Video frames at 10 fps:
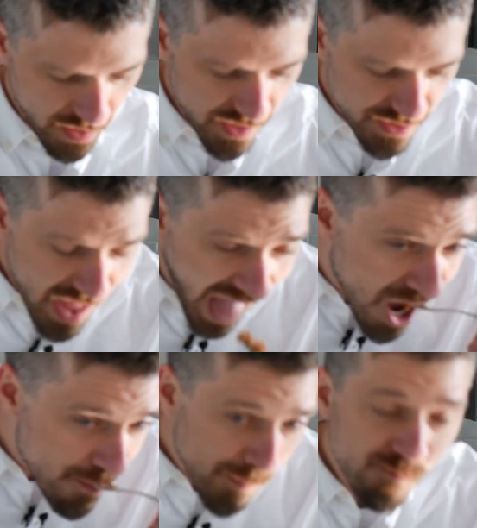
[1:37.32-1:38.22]
is
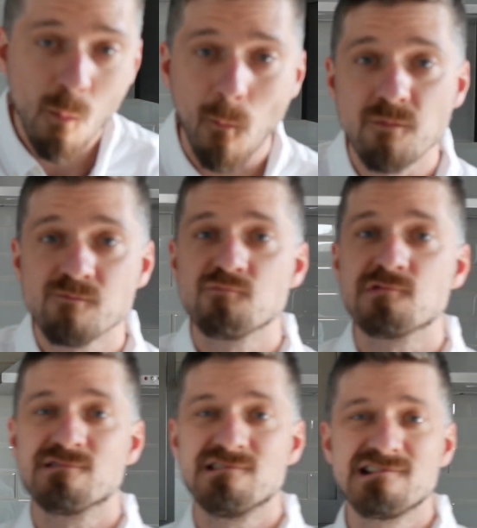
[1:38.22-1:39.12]

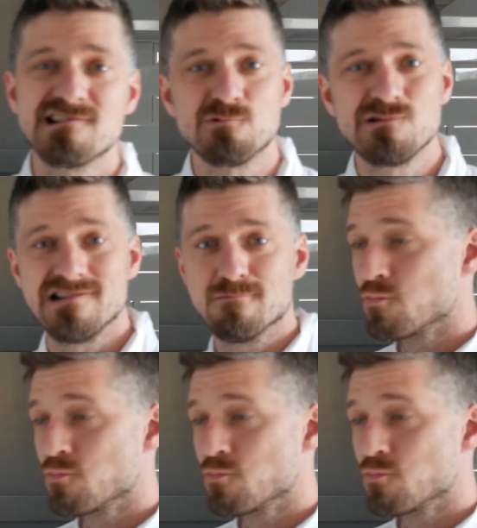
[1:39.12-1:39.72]
you gotta wait.